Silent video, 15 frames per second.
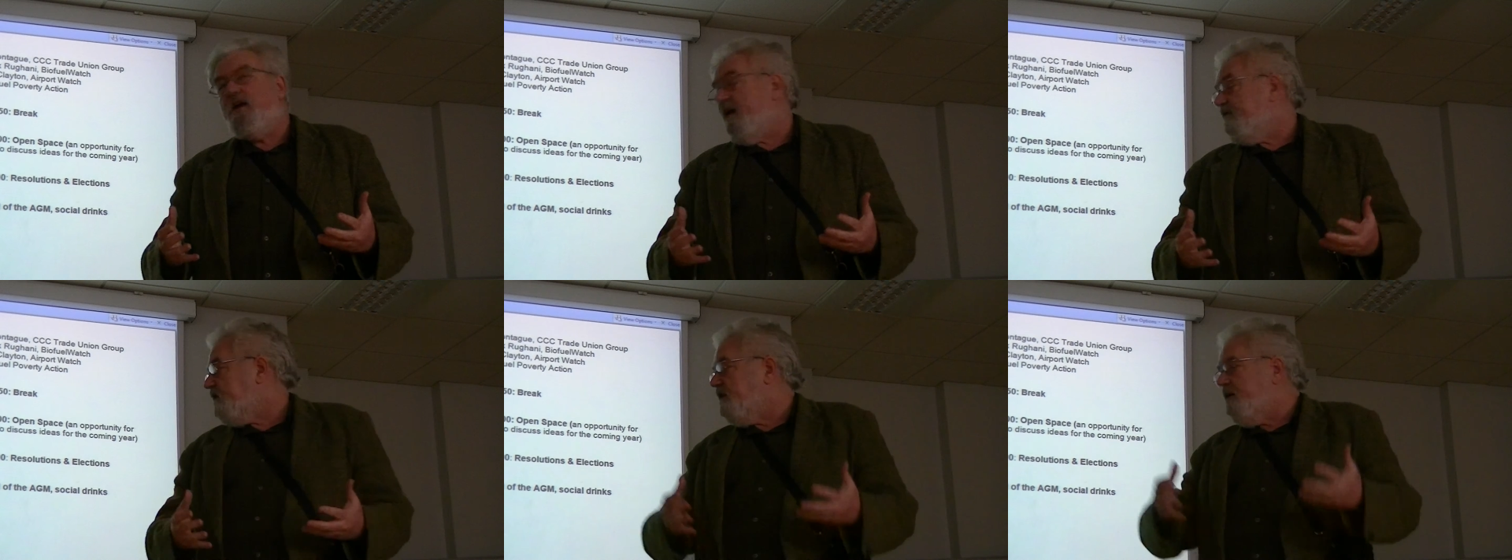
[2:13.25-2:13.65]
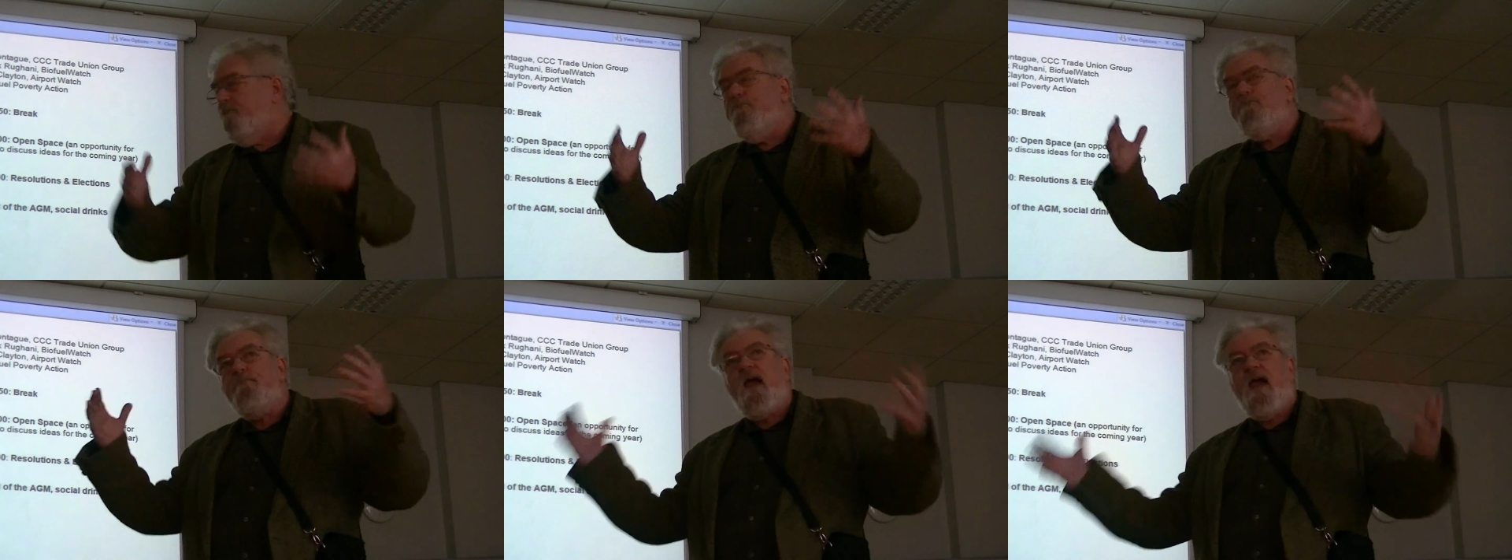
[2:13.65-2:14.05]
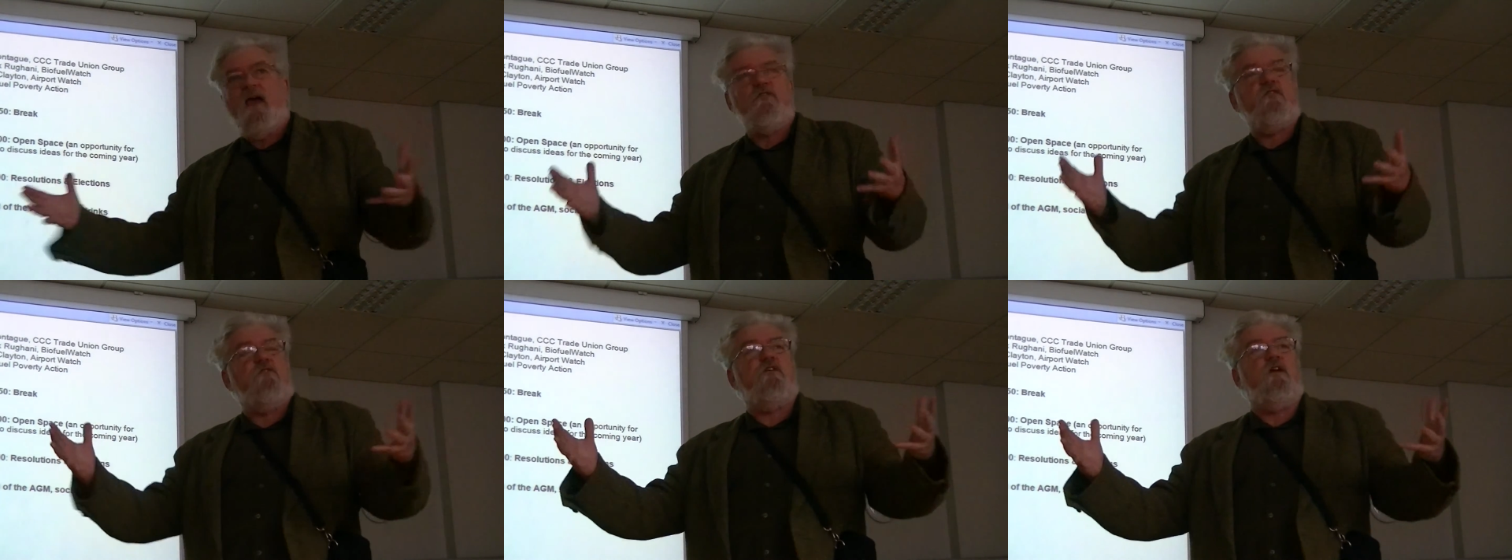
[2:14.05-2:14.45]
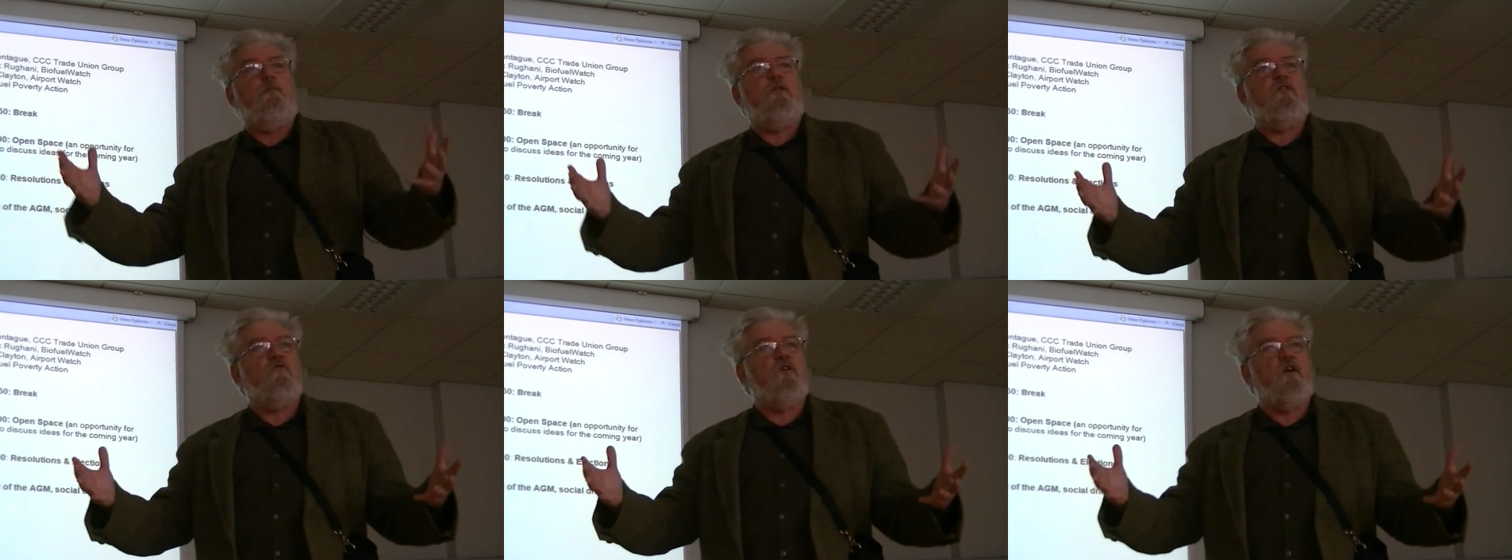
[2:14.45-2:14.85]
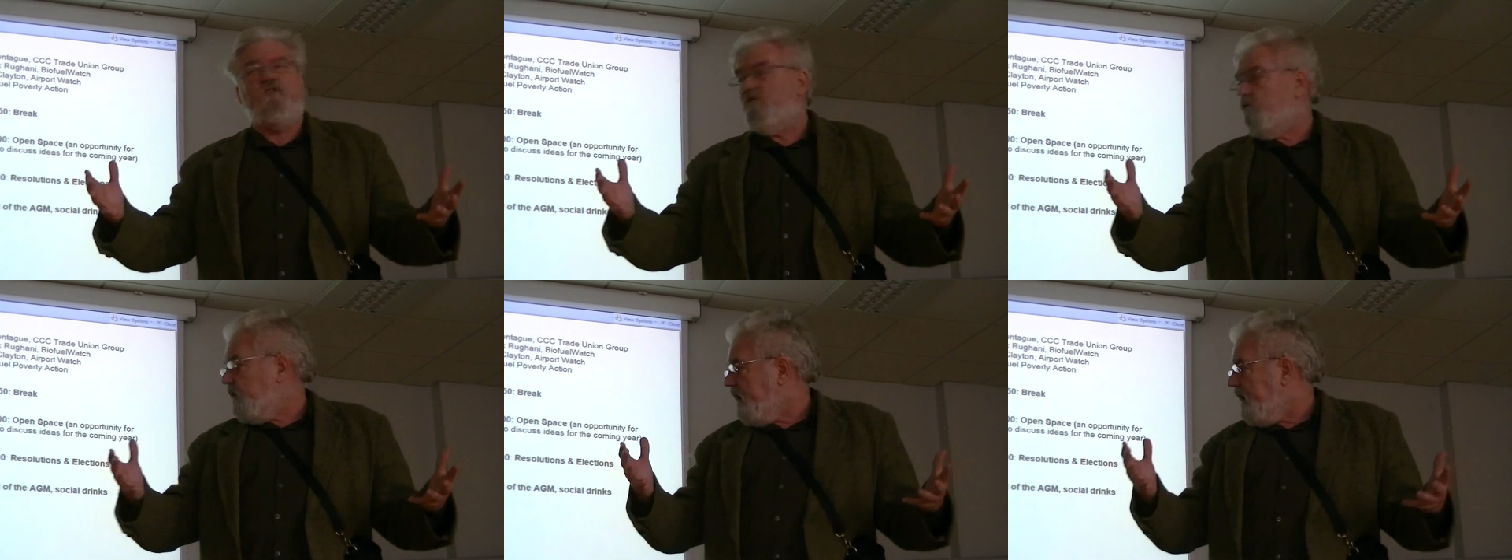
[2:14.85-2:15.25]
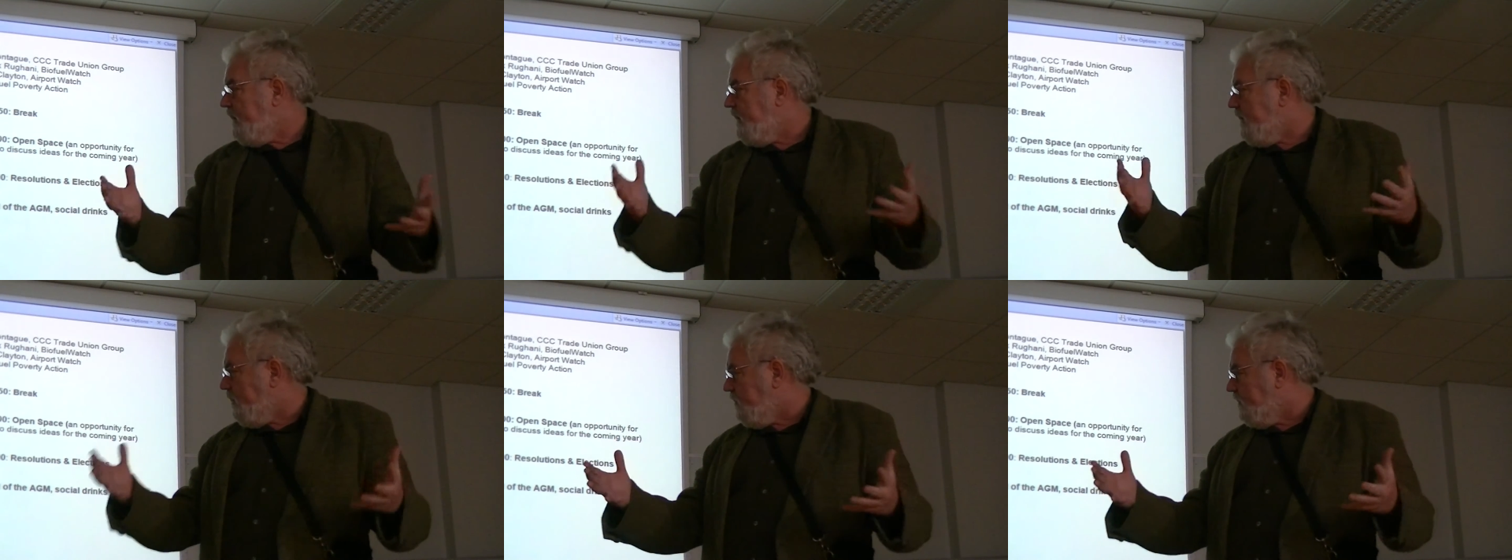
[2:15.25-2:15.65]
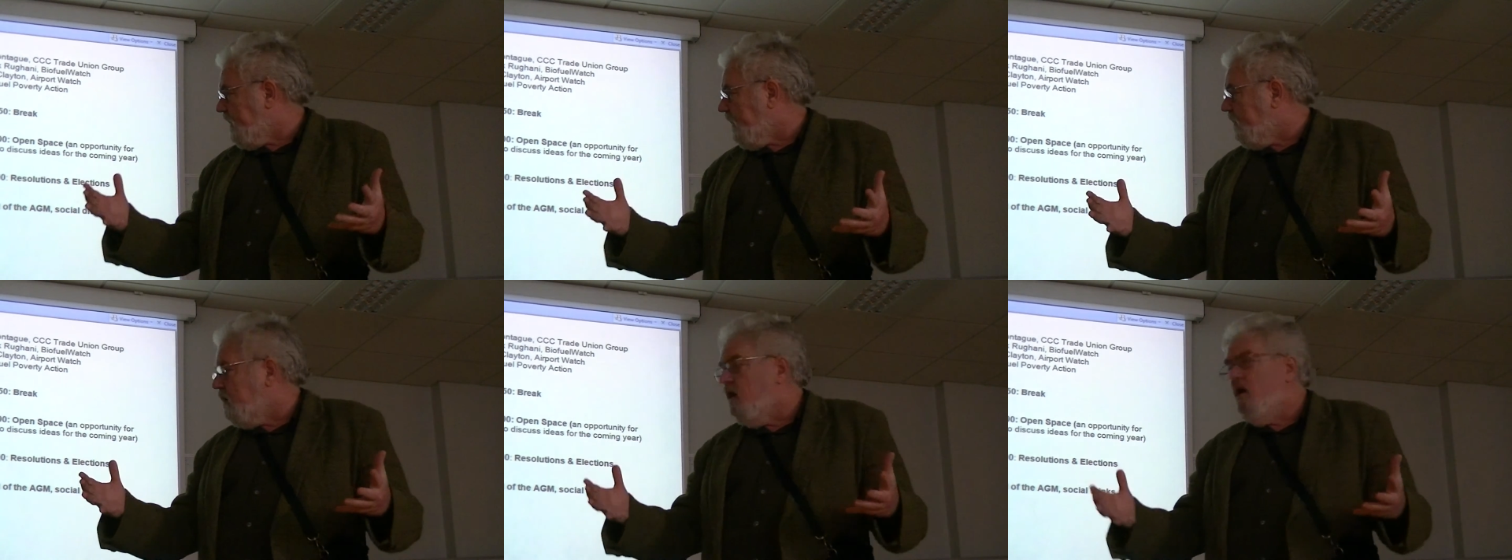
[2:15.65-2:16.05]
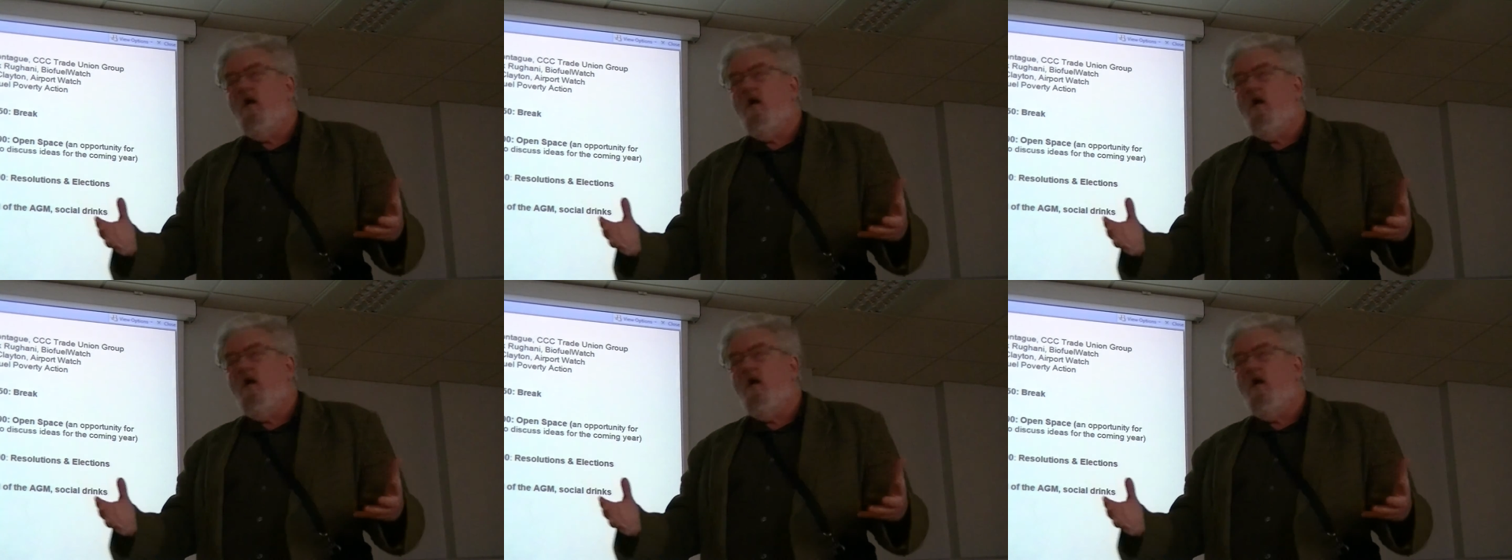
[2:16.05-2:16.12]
after the massive demonstration we had here then,